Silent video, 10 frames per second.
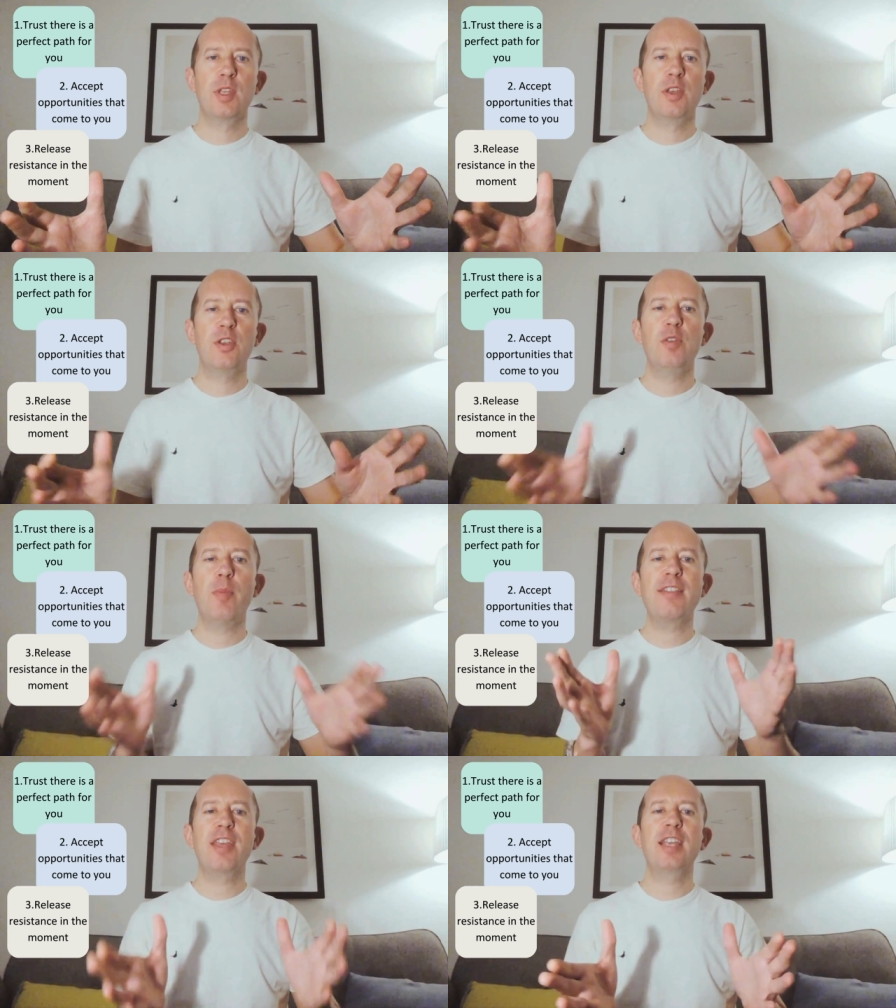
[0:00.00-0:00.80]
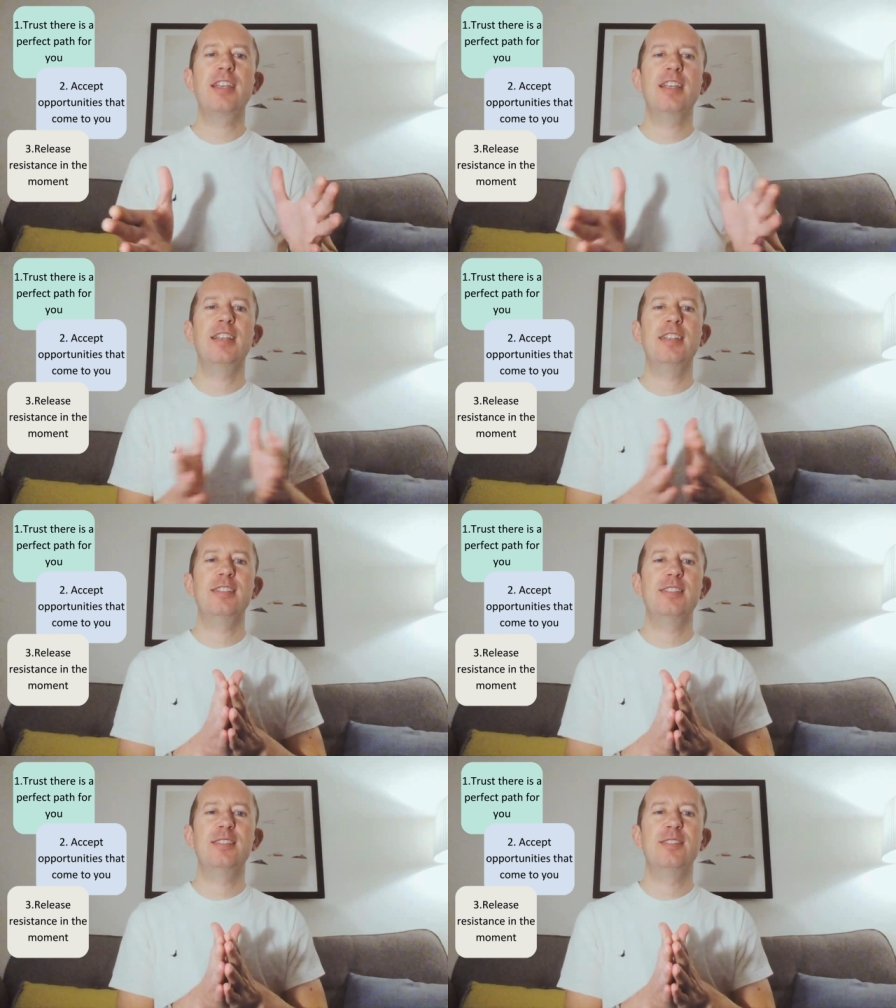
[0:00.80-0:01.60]
You might think it
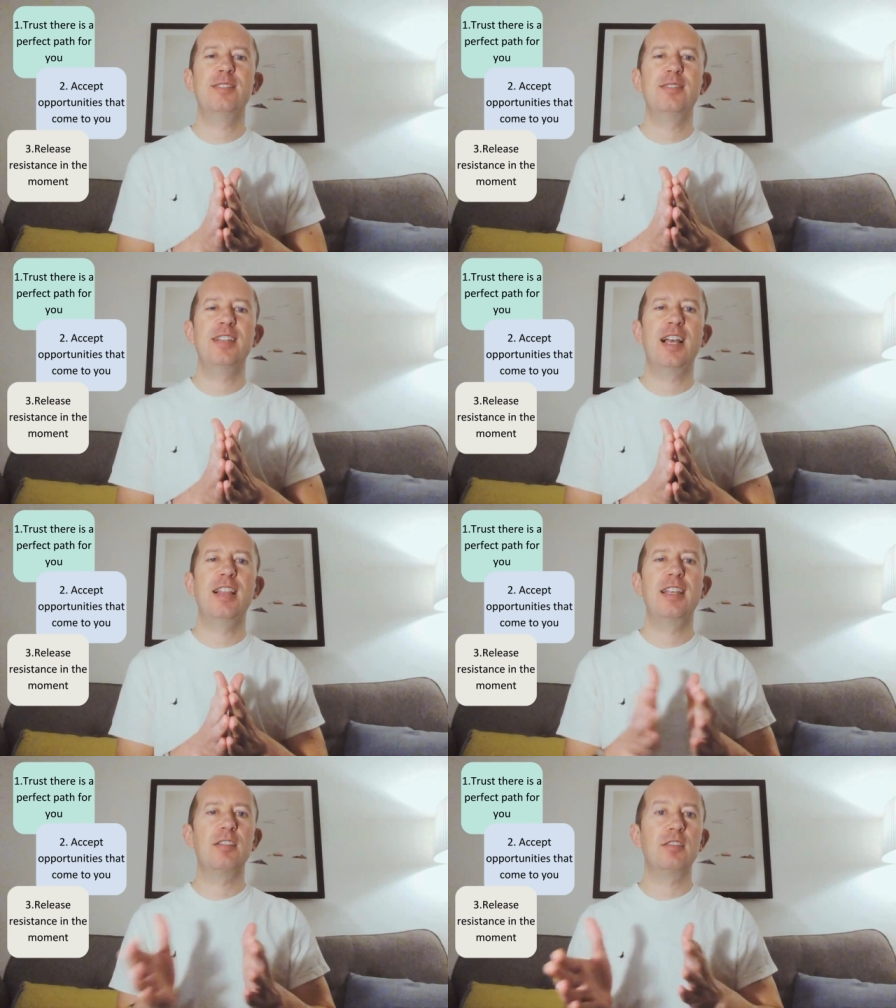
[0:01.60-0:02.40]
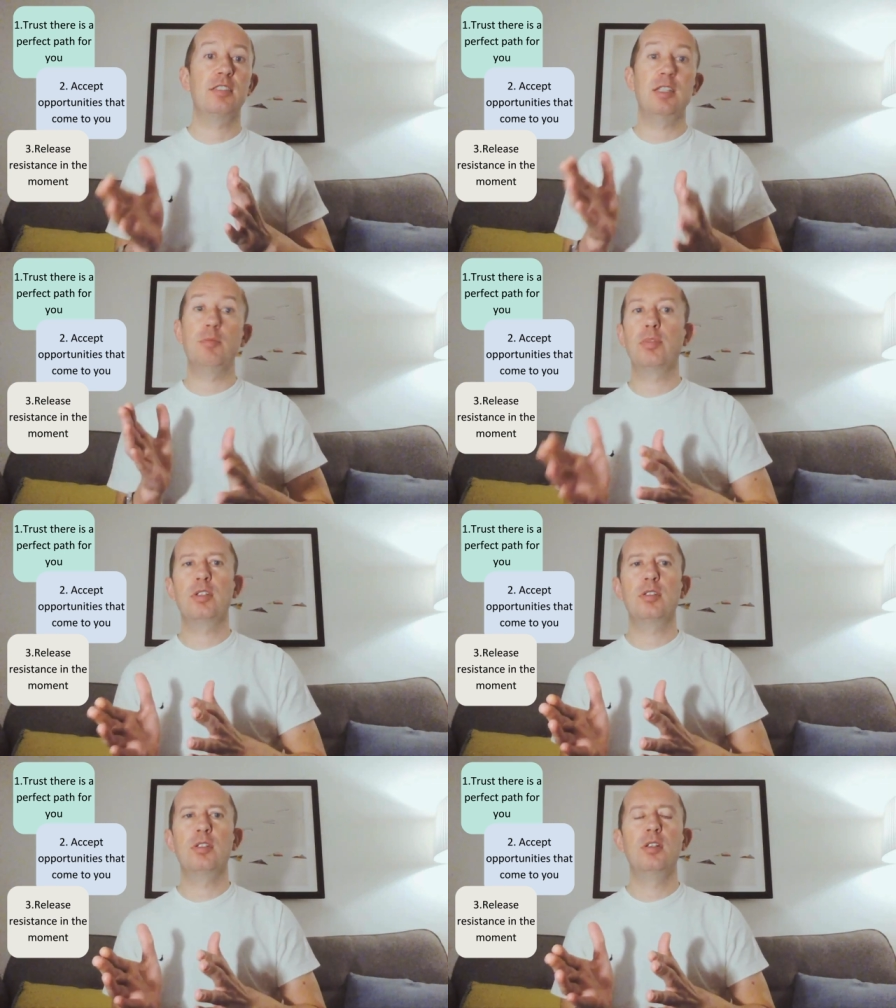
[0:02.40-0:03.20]
is a little
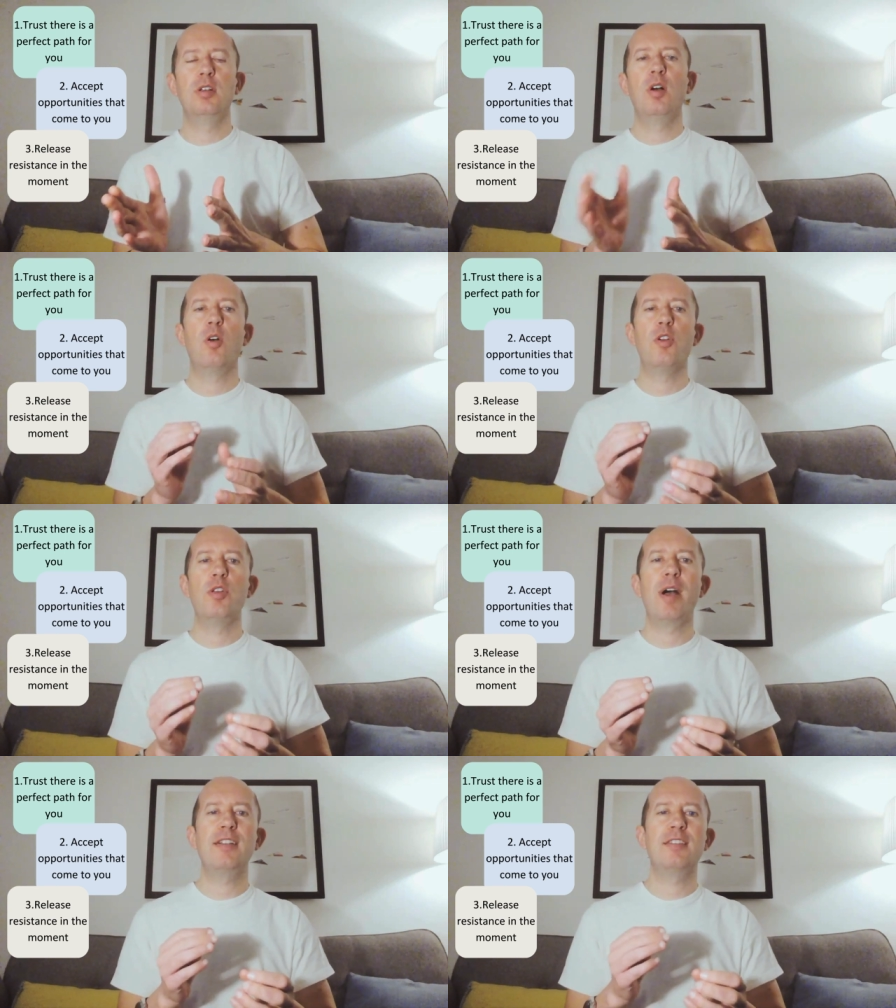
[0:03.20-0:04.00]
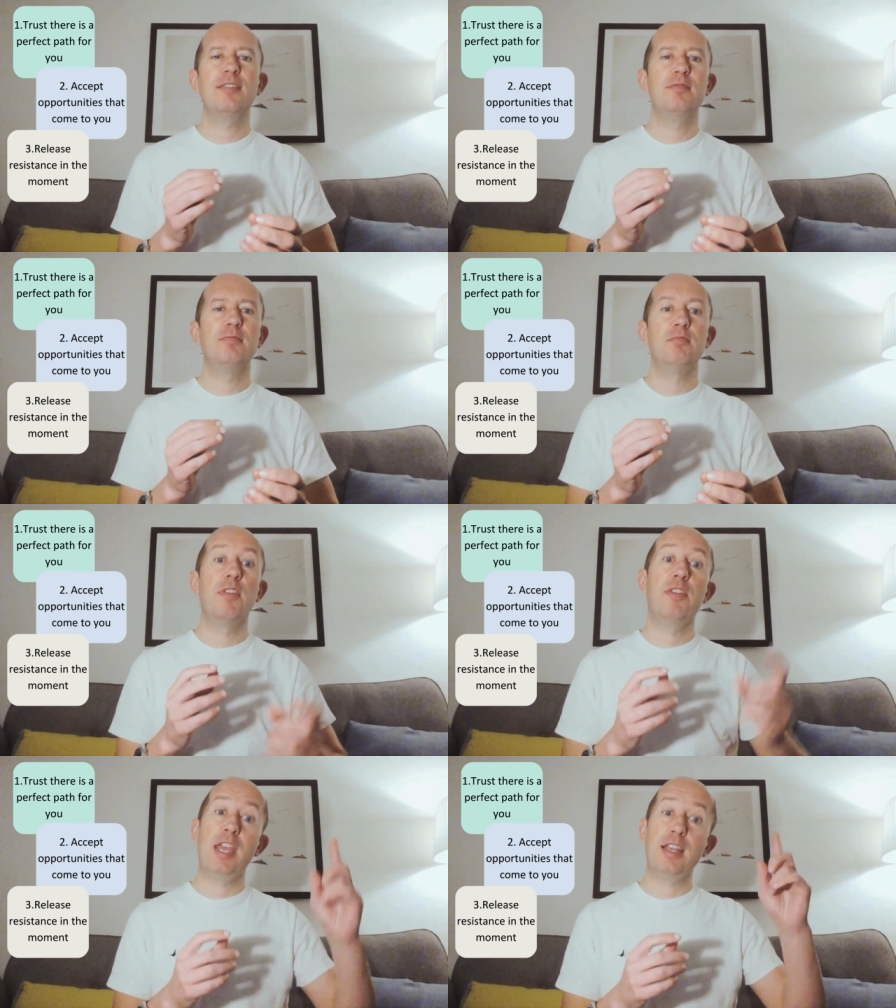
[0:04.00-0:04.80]
simple, or you might
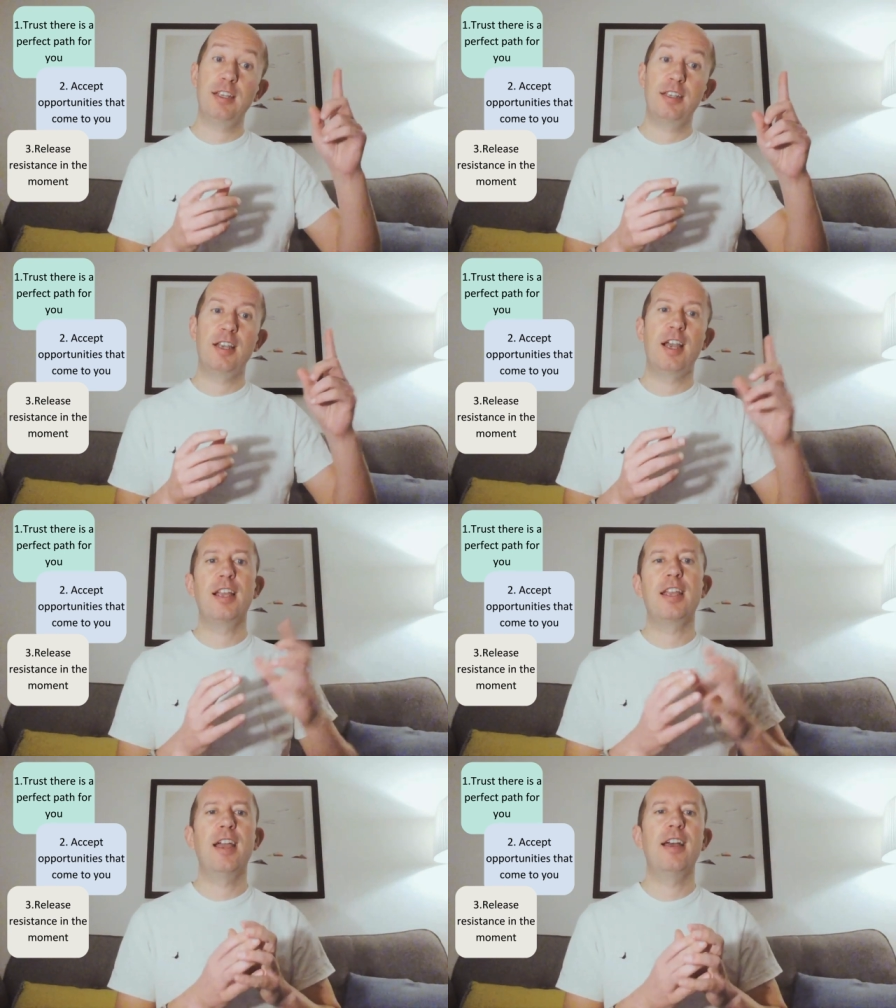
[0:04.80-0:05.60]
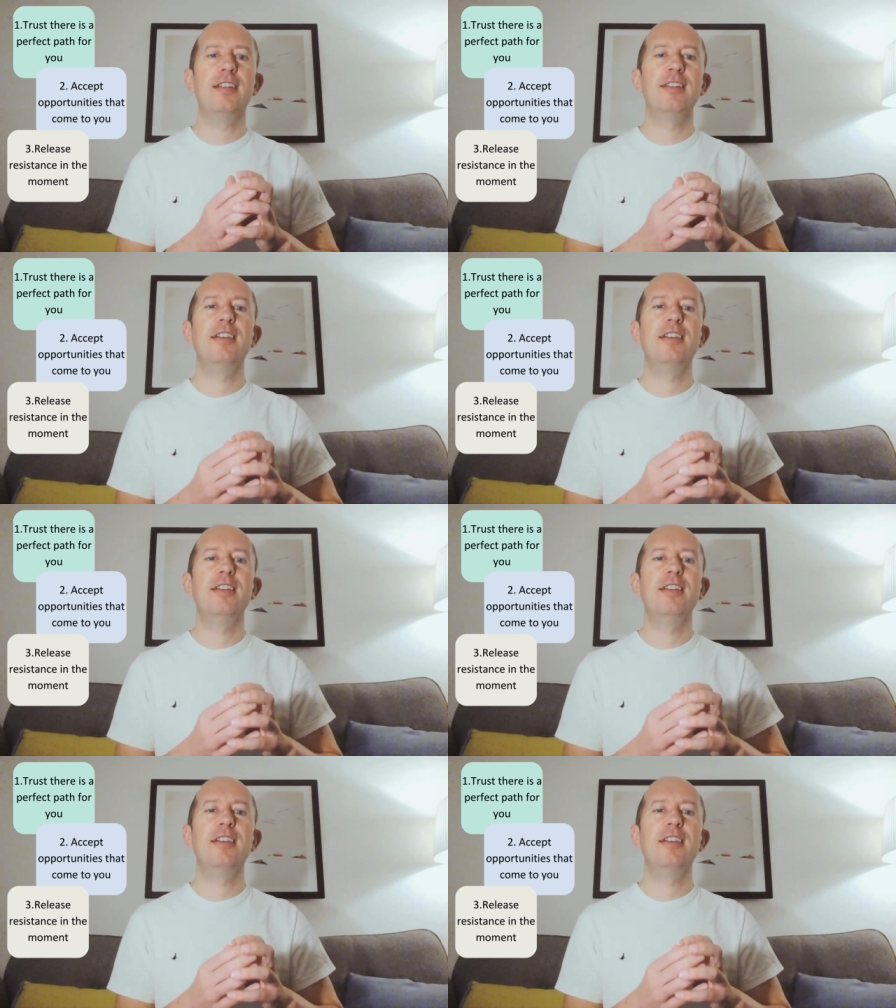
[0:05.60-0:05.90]
think again,